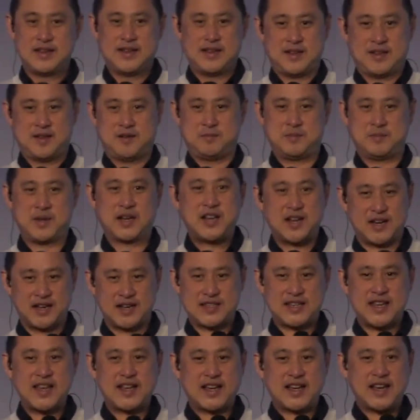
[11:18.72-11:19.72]

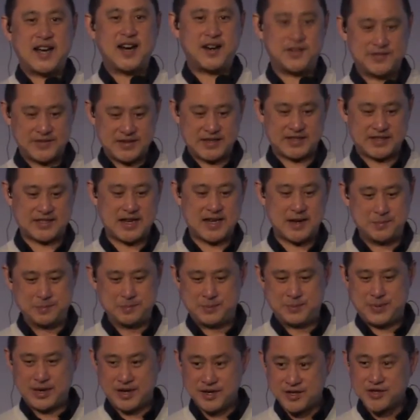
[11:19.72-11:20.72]
because it covers a
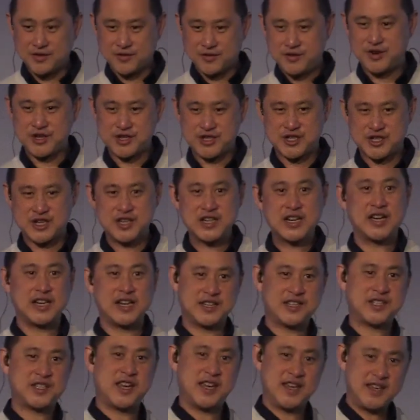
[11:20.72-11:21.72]
bunch of Christian
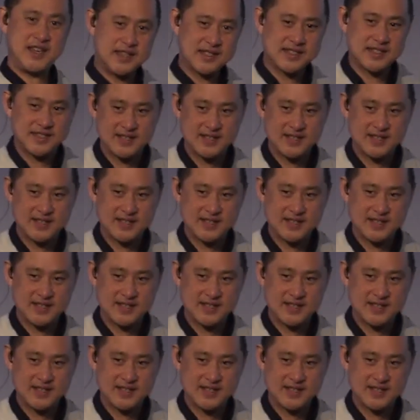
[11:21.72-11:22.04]
cliches